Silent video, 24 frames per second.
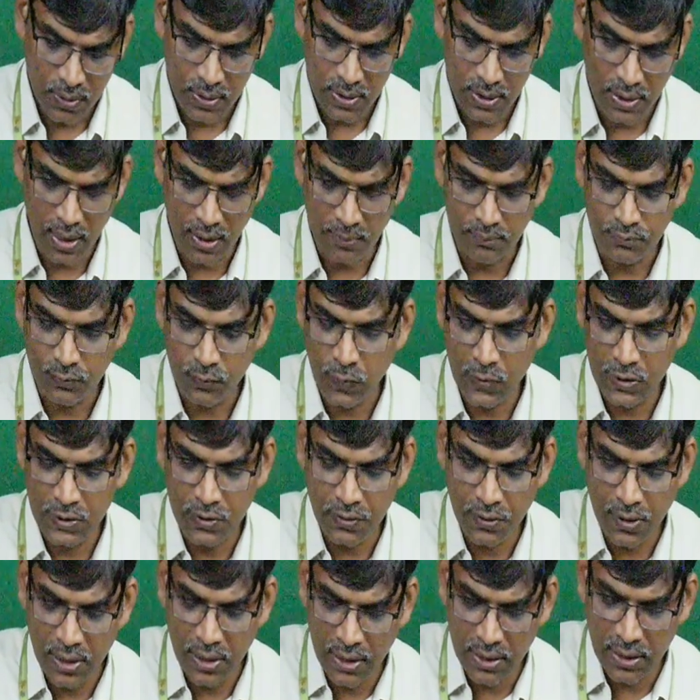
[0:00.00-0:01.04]
Yeah, once
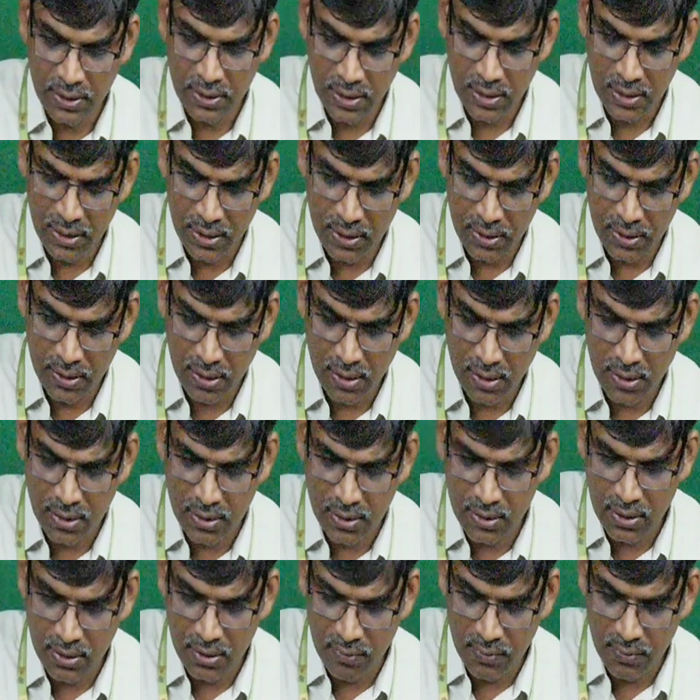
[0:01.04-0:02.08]
you connected, it
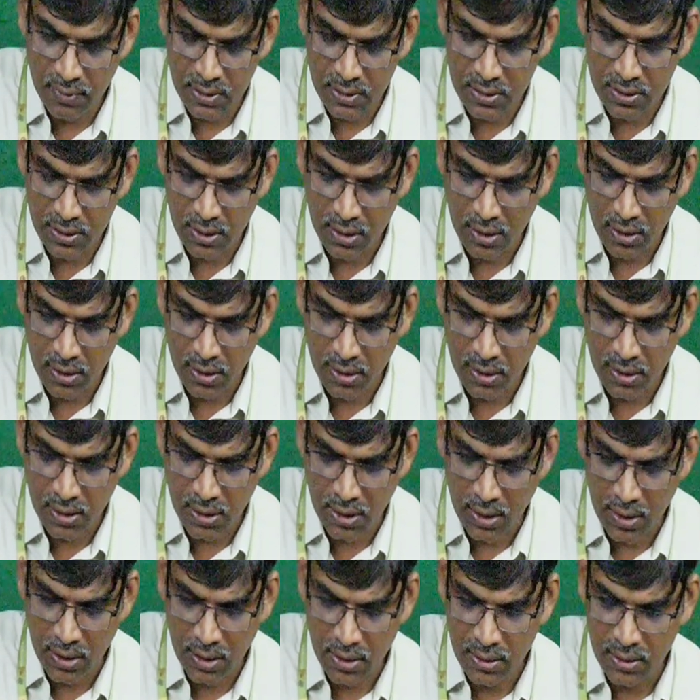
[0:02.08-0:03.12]
delivers
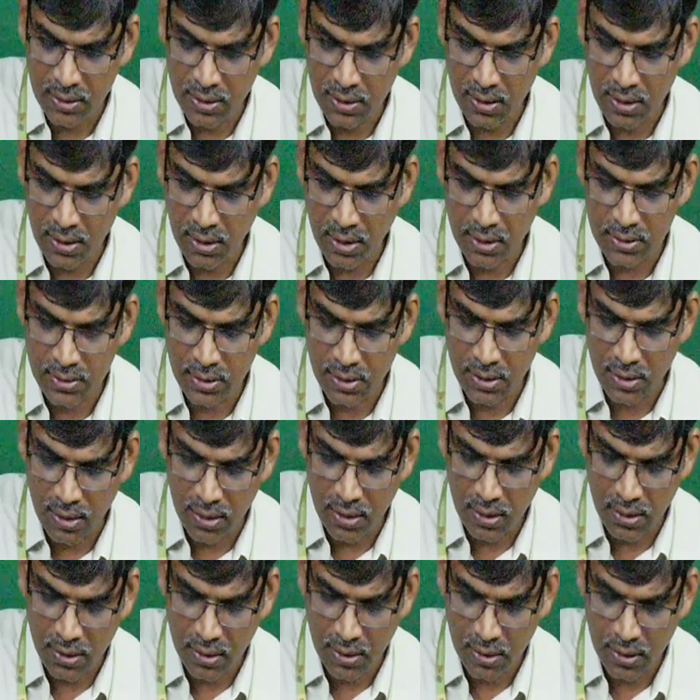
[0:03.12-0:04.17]
current. It draws the
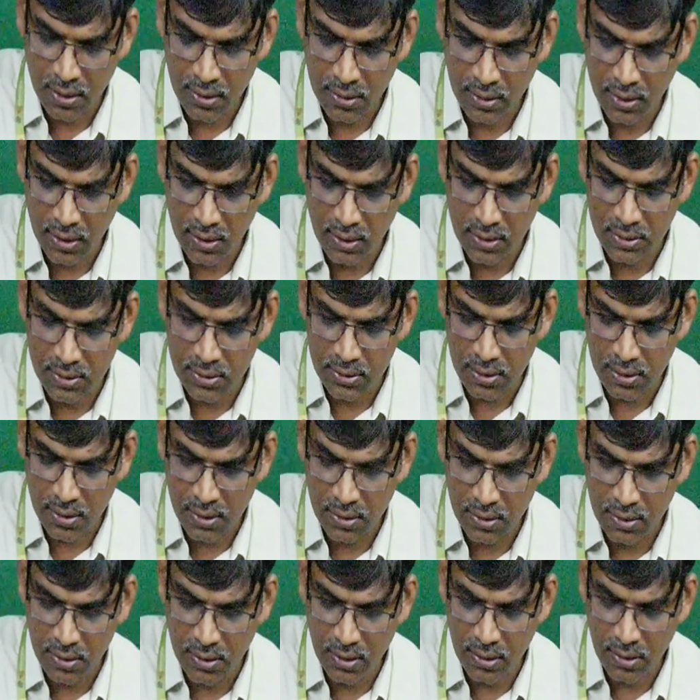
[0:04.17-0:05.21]
that is
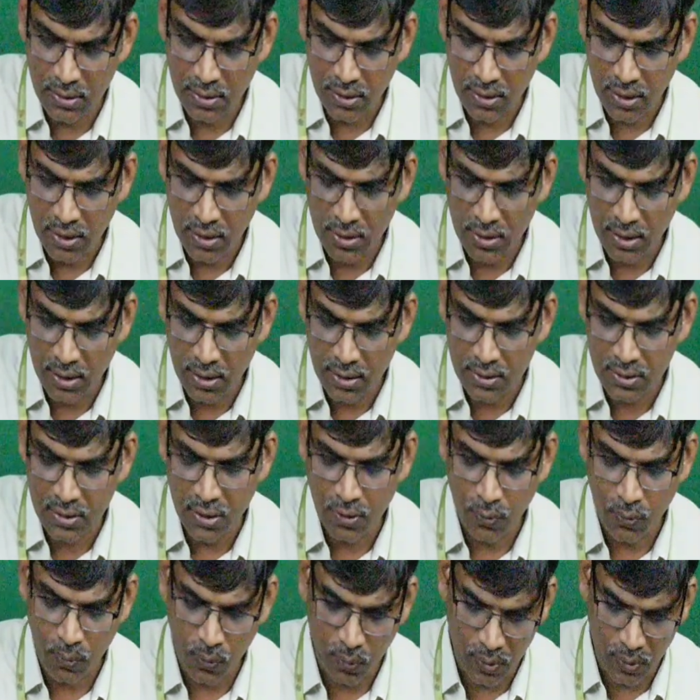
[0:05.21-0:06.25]
drawn the current, that is
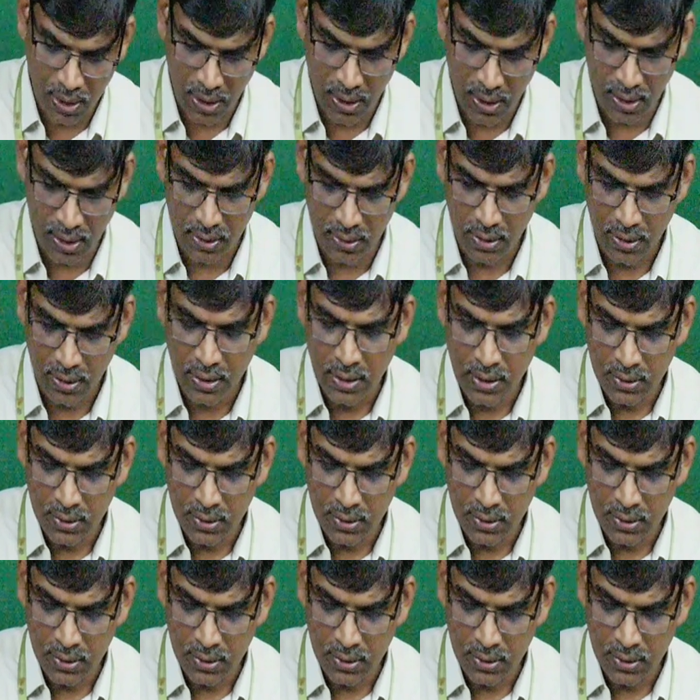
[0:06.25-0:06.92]
called load current.